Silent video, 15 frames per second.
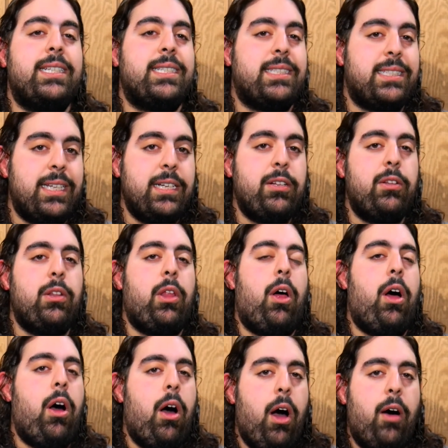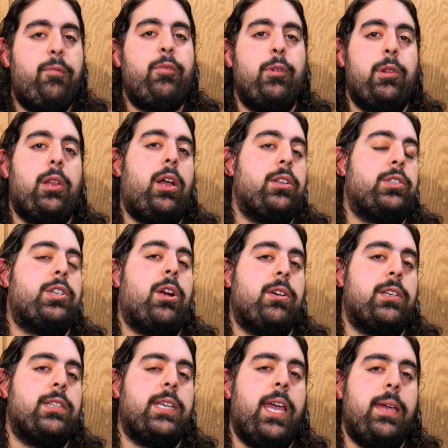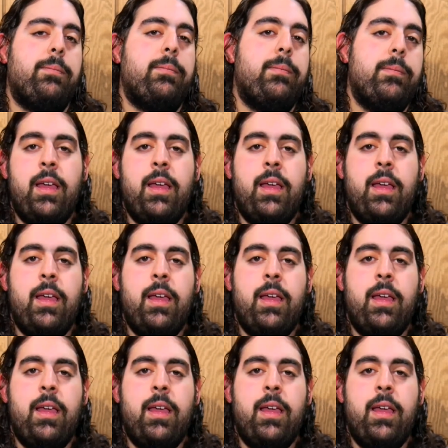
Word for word: single awful Uncharted game.